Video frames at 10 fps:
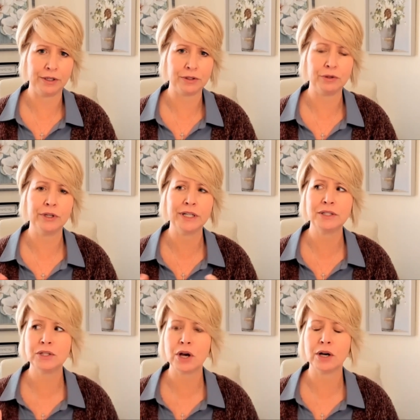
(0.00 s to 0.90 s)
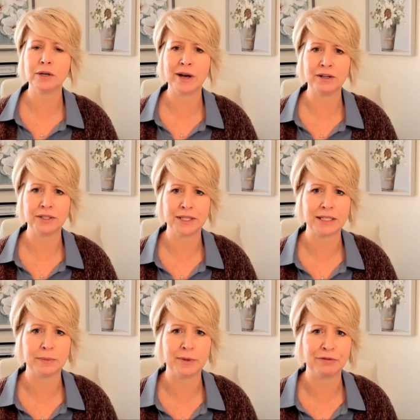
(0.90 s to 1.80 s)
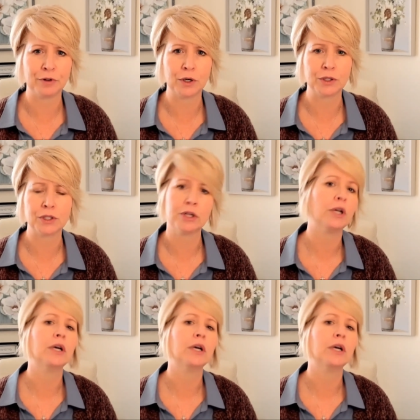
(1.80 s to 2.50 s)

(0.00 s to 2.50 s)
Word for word: So let's talk about assessment first.